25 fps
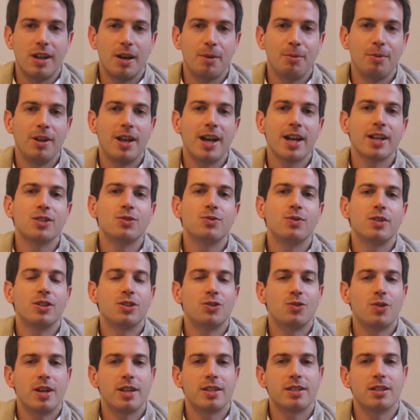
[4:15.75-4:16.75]
I would like to
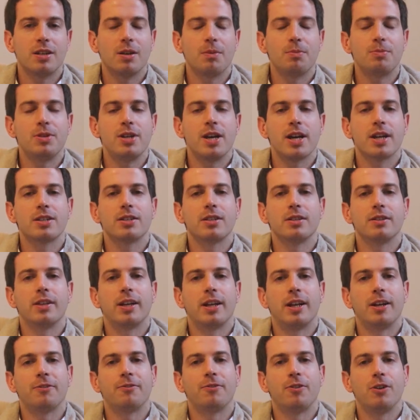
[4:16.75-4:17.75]
address an objection that
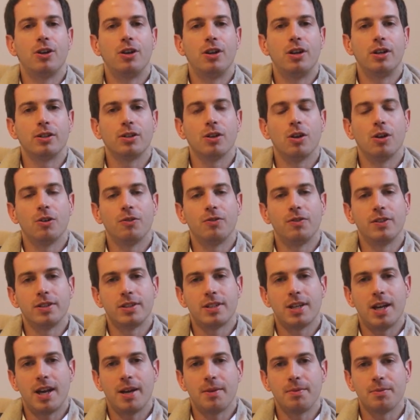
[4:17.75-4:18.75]
I've heard
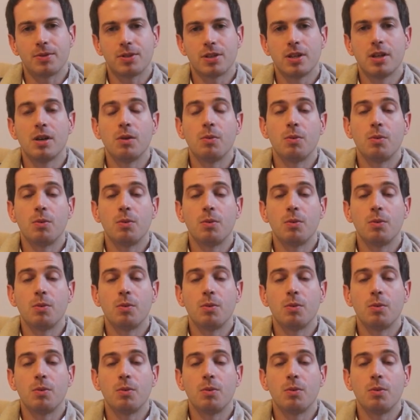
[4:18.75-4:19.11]
oftentimes,